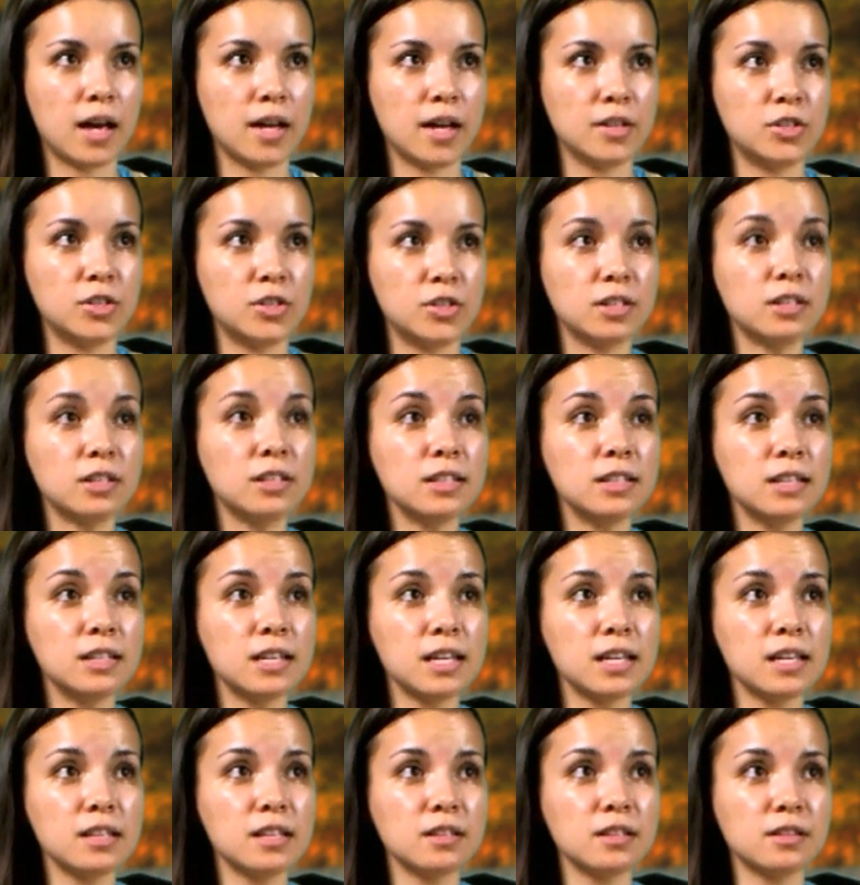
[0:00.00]

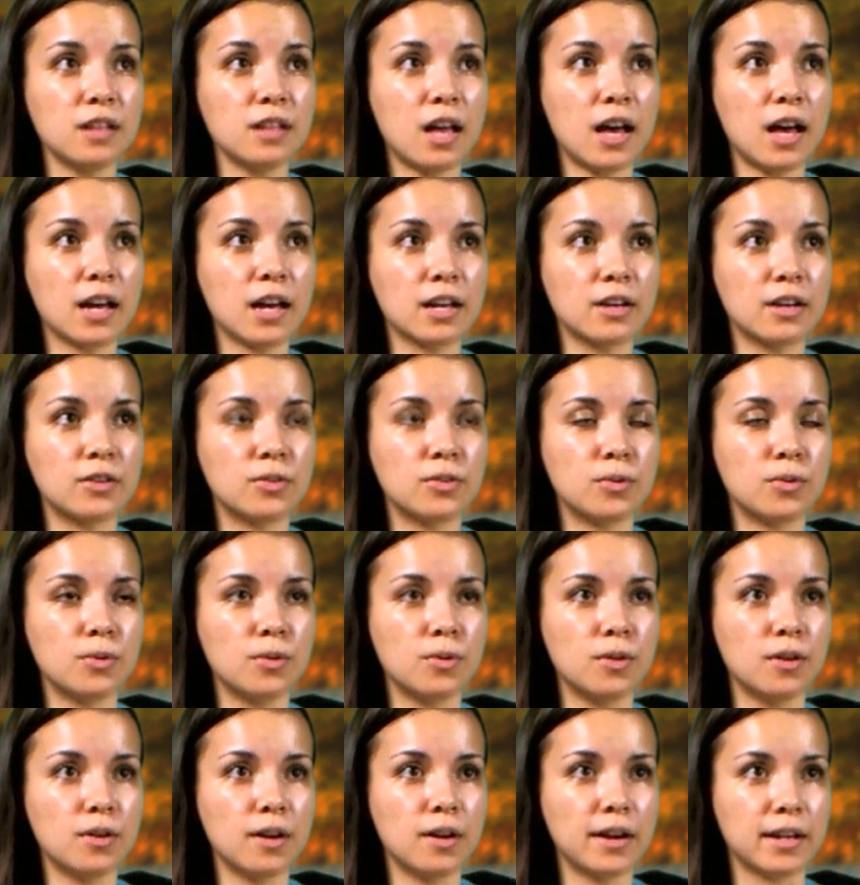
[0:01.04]
Agility, luck,
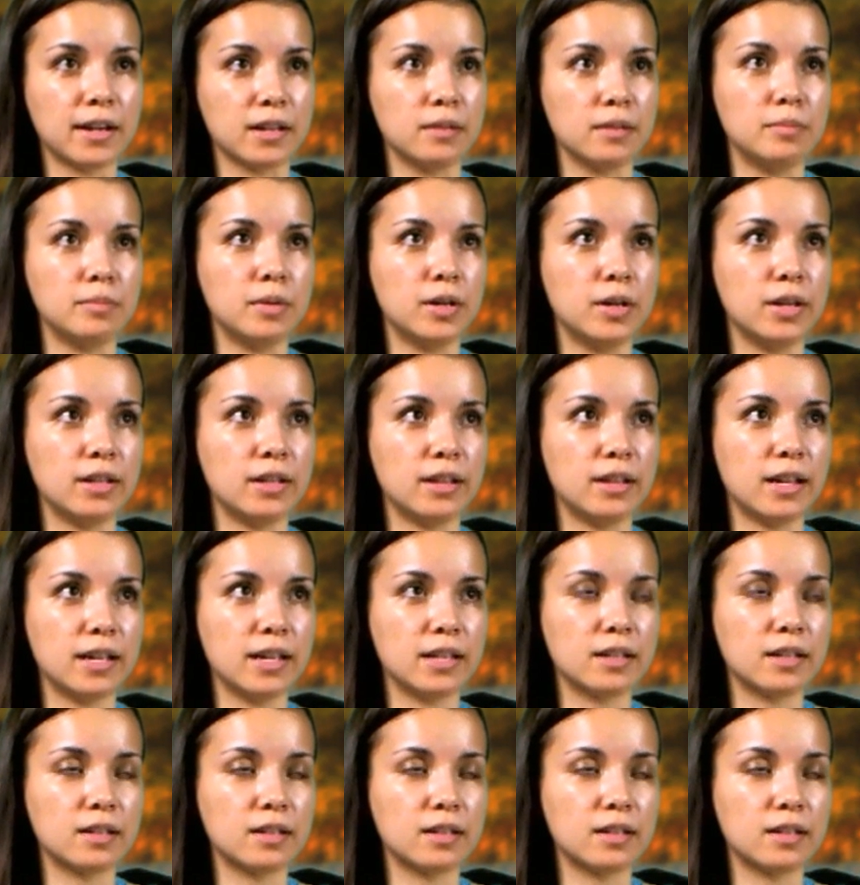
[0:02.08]
or I could put like...